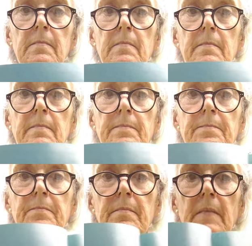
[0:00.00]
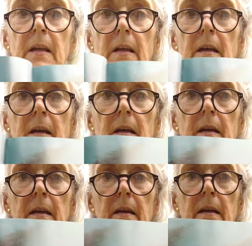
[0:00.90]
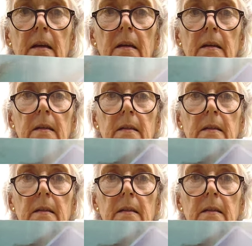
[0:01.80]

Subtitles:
(no one is talking)